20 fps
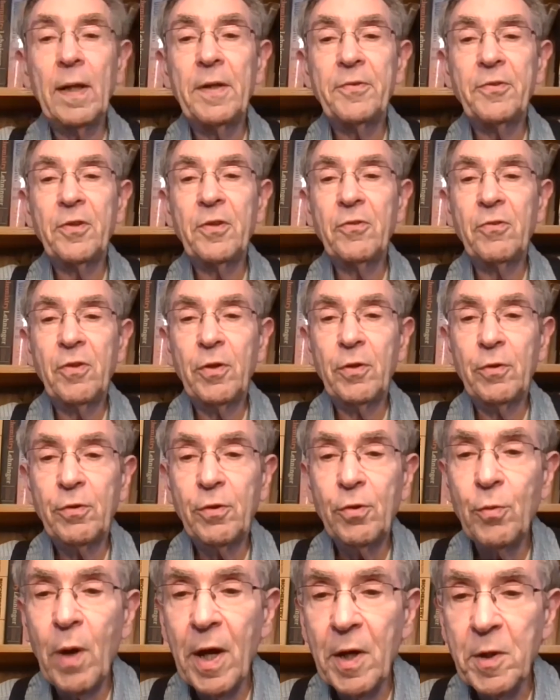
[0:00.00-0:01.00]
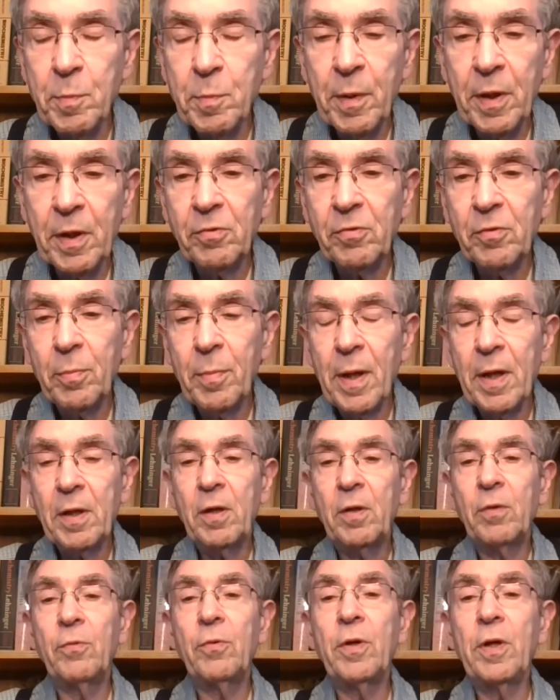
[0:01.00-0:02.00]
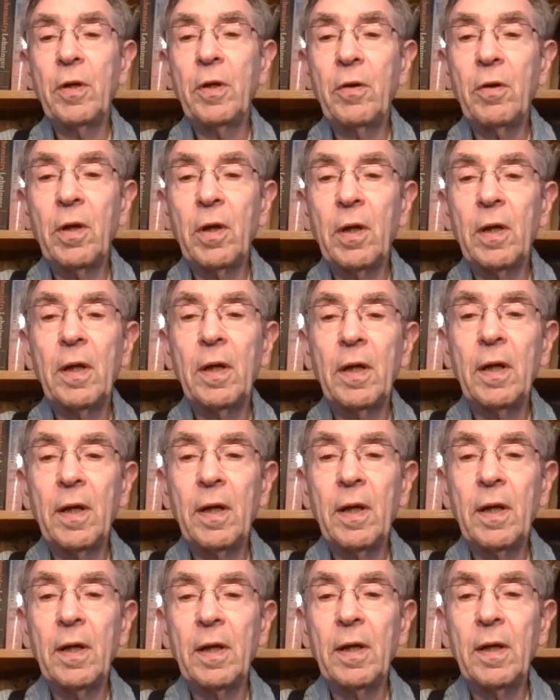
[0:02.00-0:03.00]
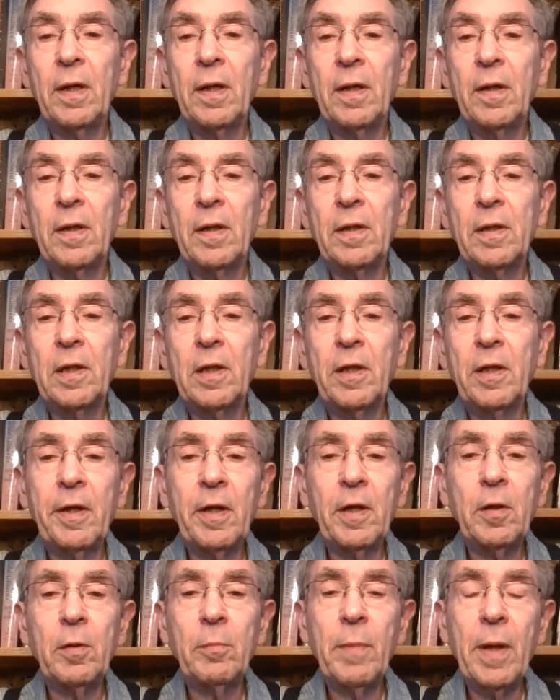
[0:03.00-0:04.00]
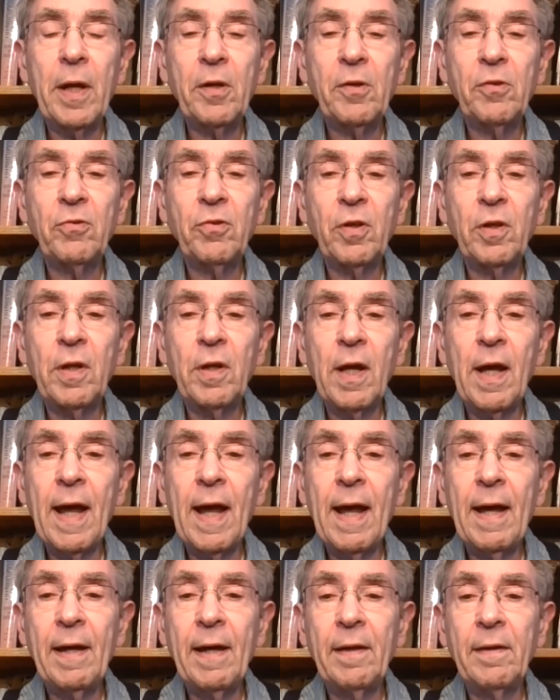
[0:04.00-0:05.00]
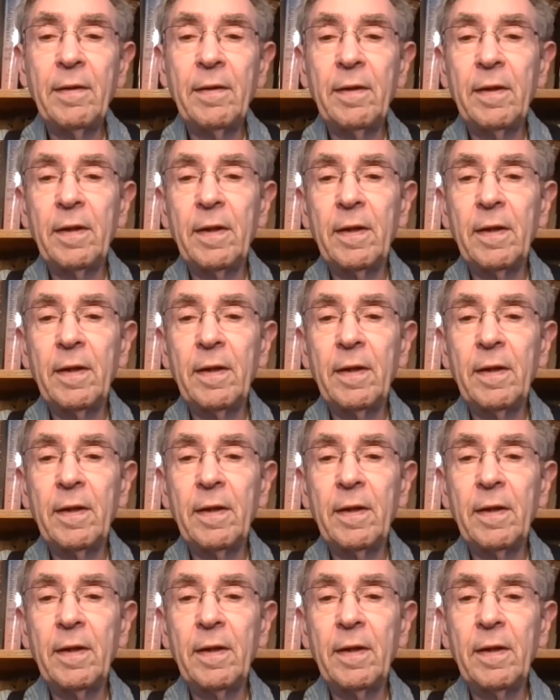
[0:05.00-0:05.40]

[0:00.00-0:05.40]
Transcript: since there are two aspects to my career, clinical medicine and